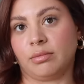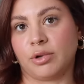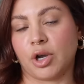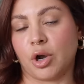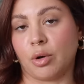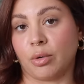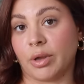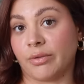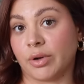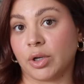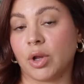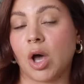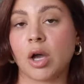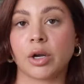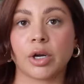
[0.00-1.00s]
go even
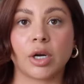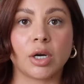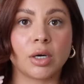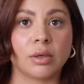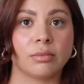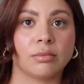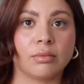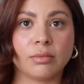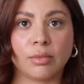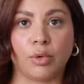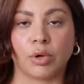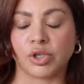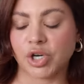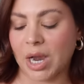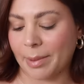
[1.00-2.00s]
longer
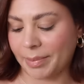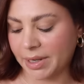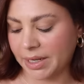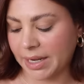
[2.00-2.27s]
or chop it